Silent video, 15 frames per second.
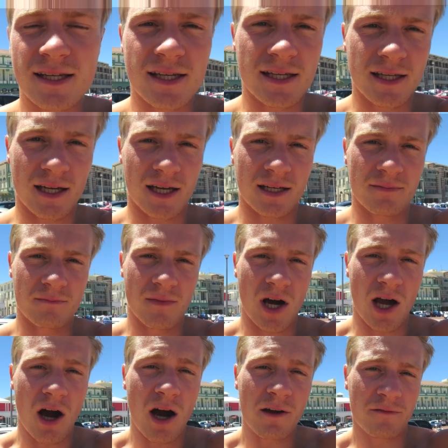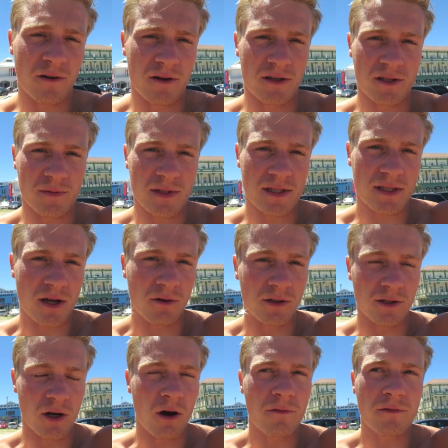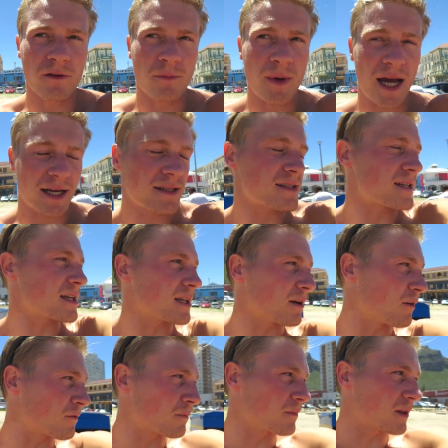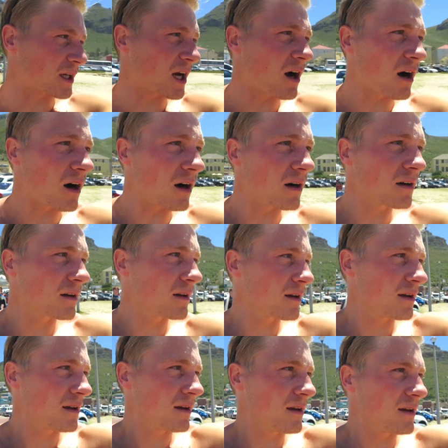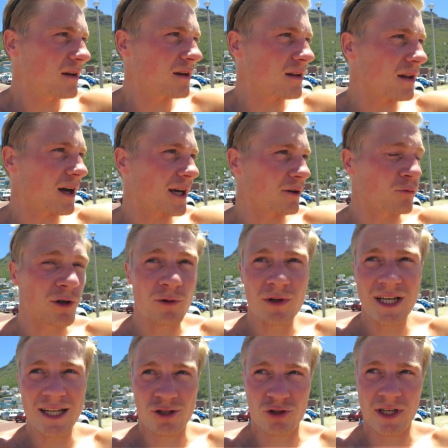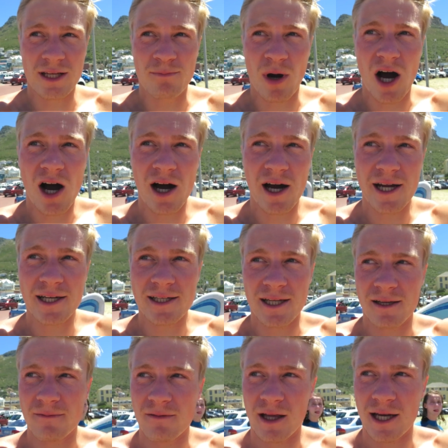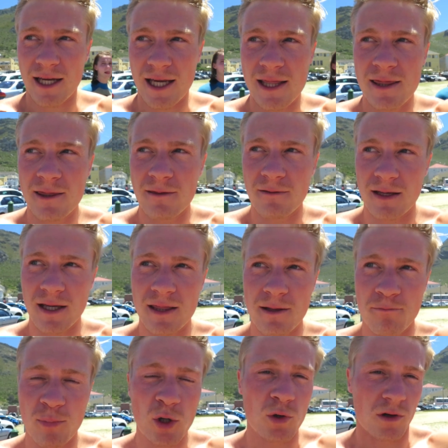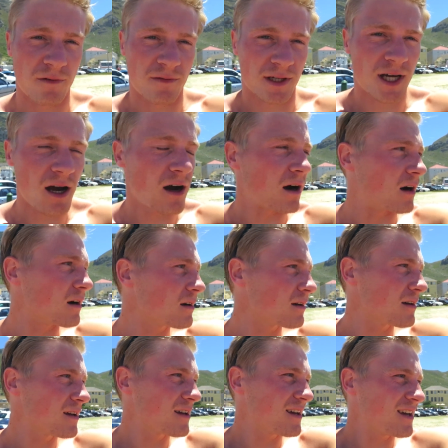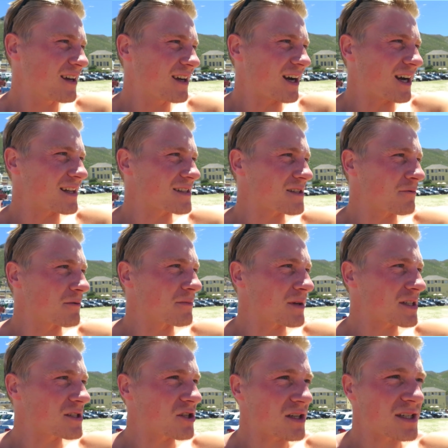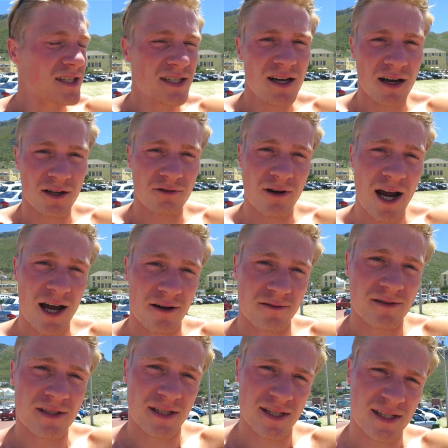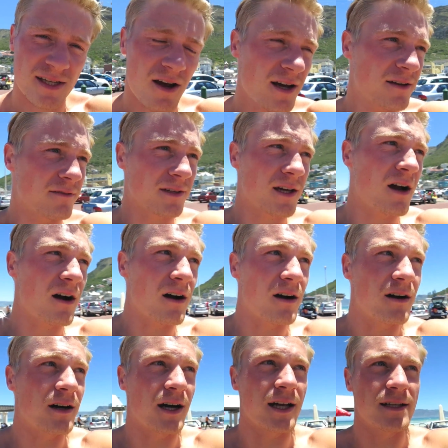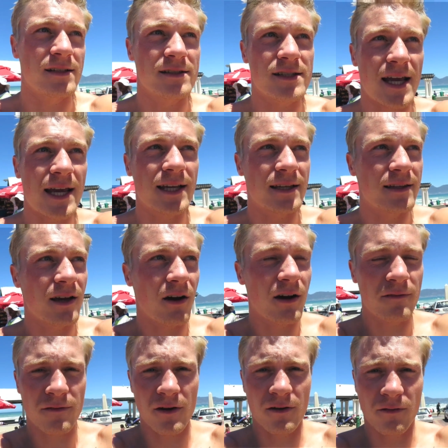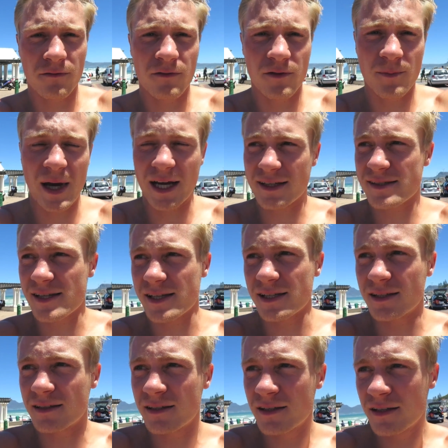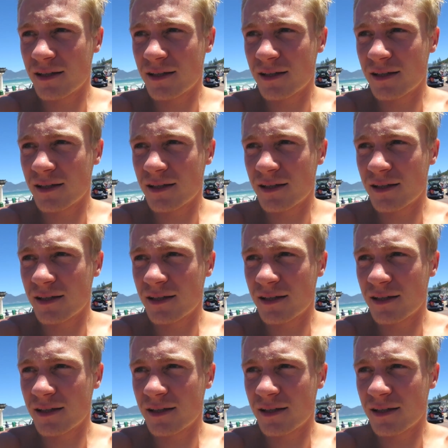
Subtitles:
seat and my iPhone has been stolen off of the back seat of the car. Like we were literally behind, like in the boot of the car. And someone must have just snuck round the side of the car and taken the iPhone off of the back seat.